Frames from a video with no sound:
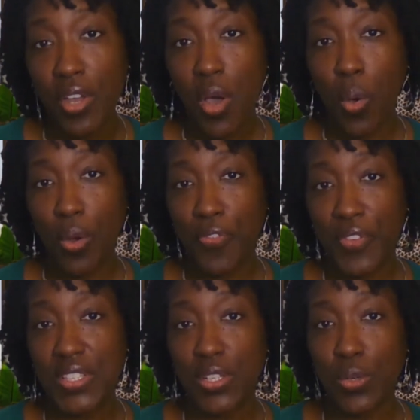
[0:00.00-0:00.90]
or
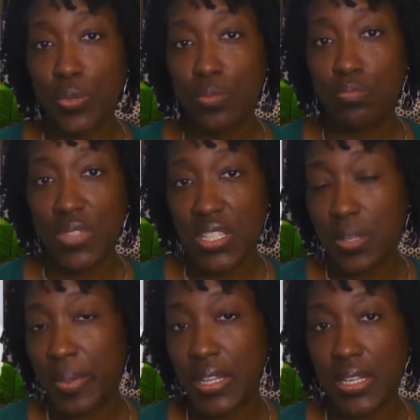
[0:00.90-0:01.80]
physical
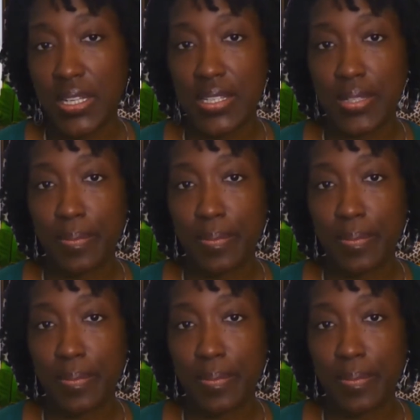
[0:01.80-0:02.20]
disabilities.